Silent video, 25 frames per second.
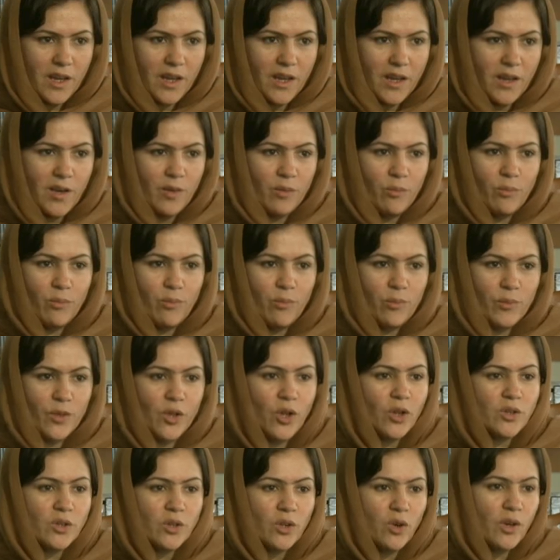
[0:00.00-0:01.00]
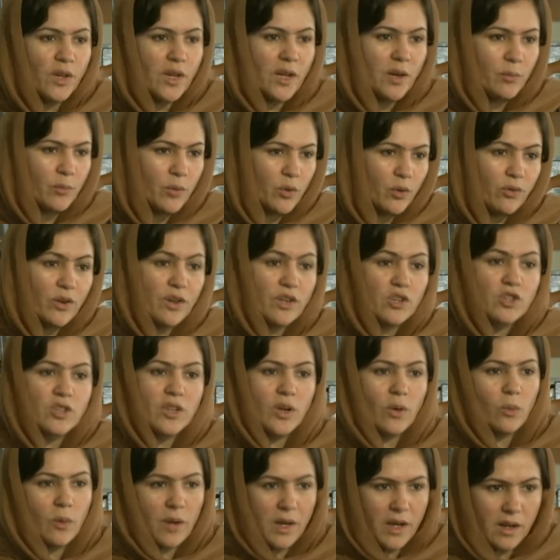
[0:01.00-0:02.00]
Fawzia Kofi, a
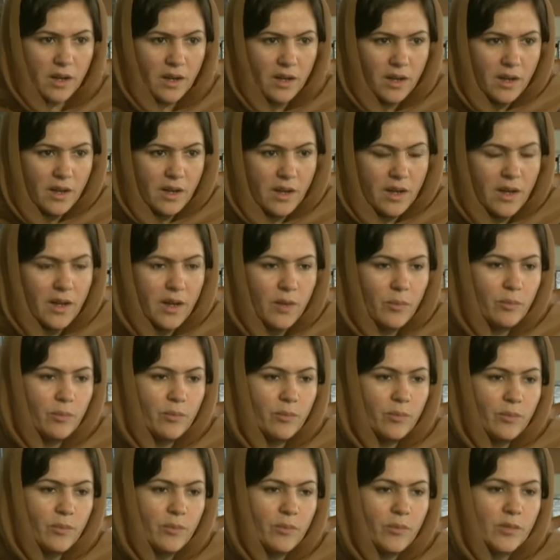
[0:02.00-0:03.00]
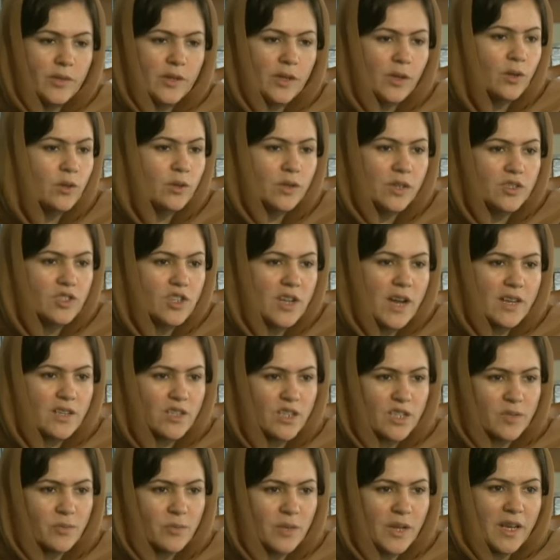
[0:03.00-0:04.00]
member of the Afghan parliament. The
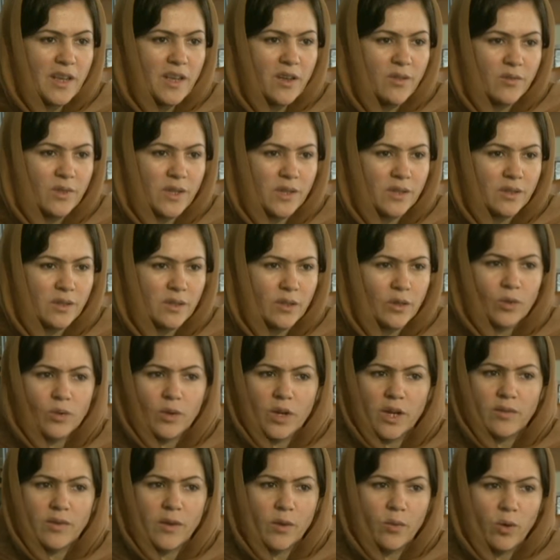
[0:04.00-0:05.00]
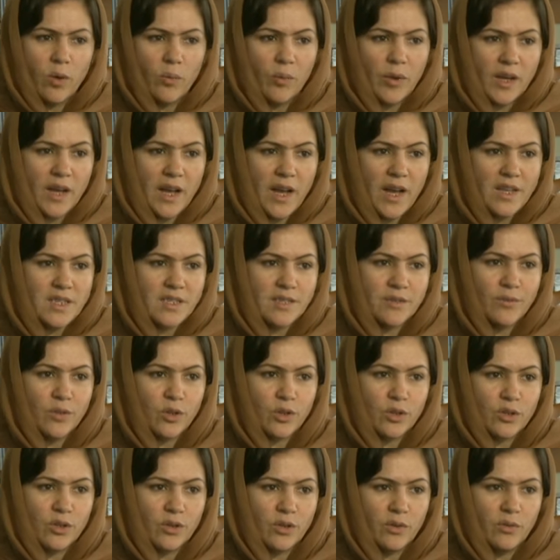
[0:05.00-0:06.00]
judges believe that, if a woman asks
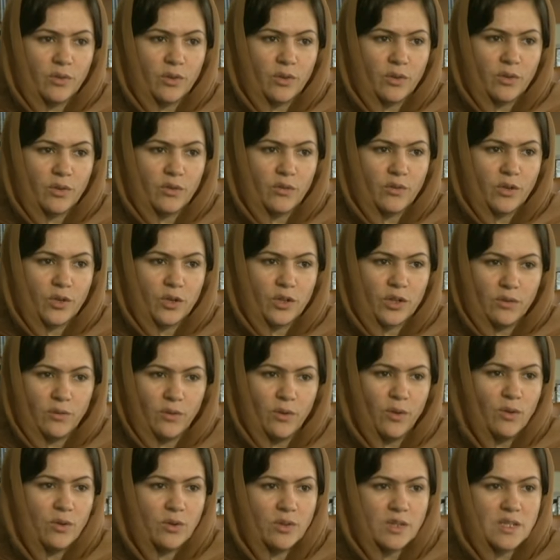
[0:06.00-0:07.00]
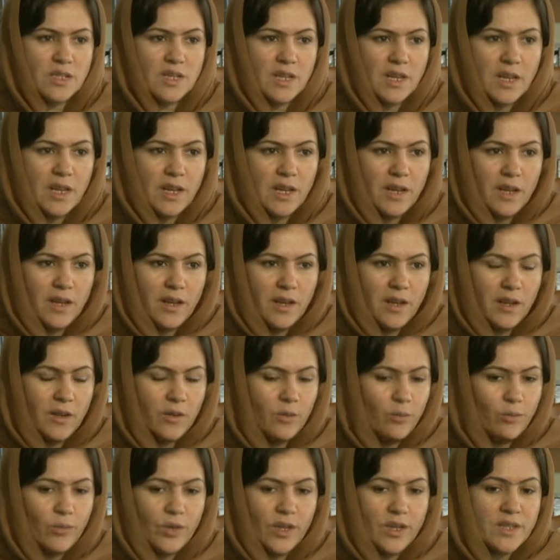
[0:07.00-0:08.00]
for divorce,
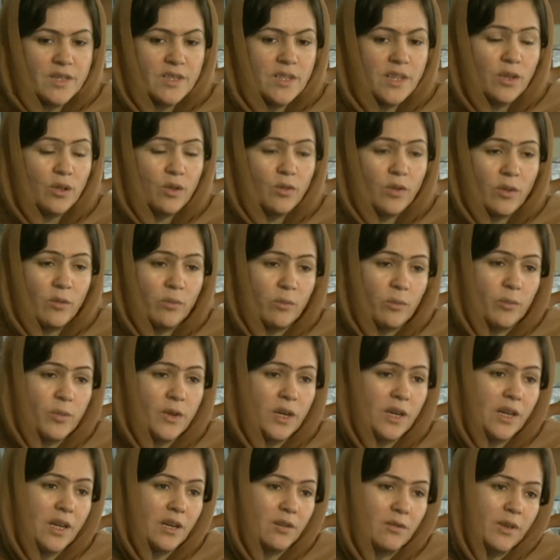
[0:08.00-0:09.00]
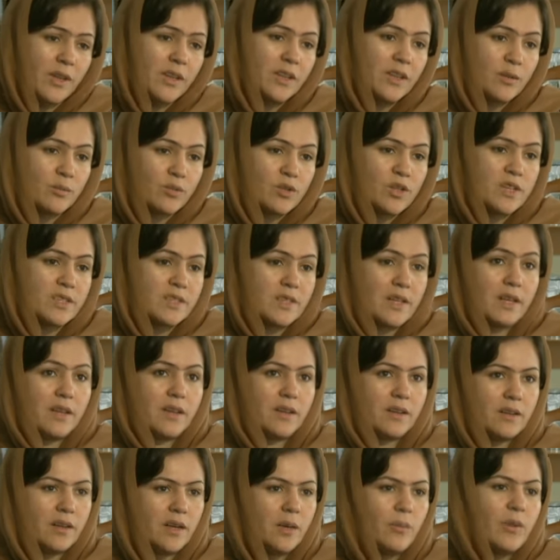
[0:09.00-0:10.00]
instead of being a victim, she is like
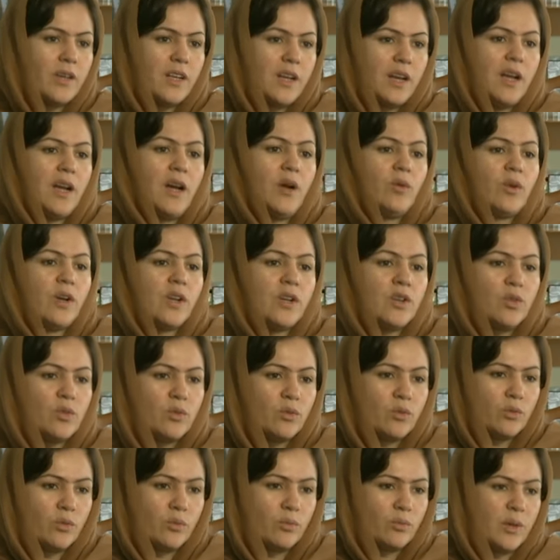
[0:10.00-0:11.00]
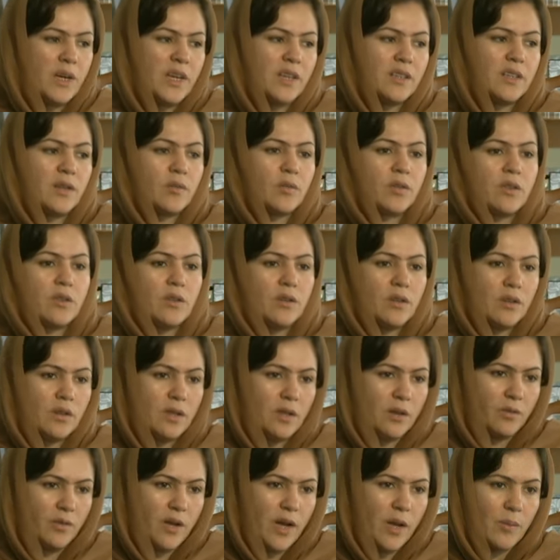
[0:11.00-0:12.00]
a criminal. How can you break
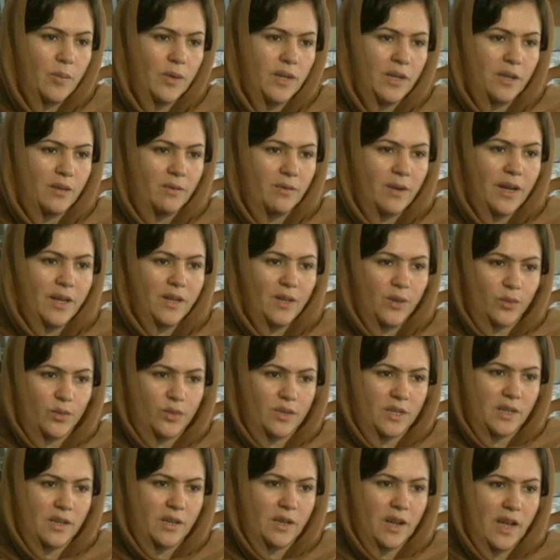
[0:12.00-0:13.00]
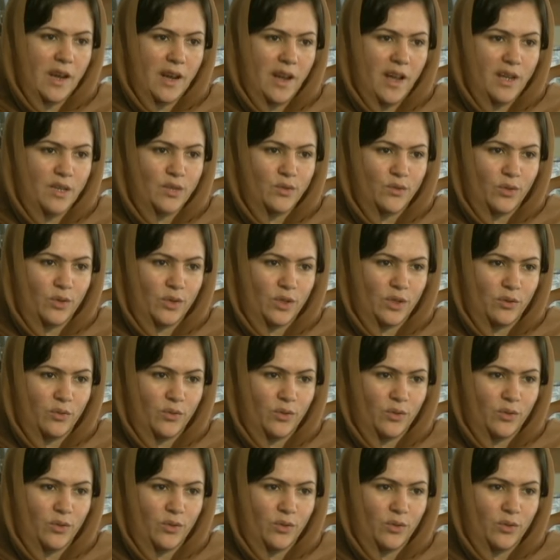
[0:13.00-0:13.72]
the family values and ask for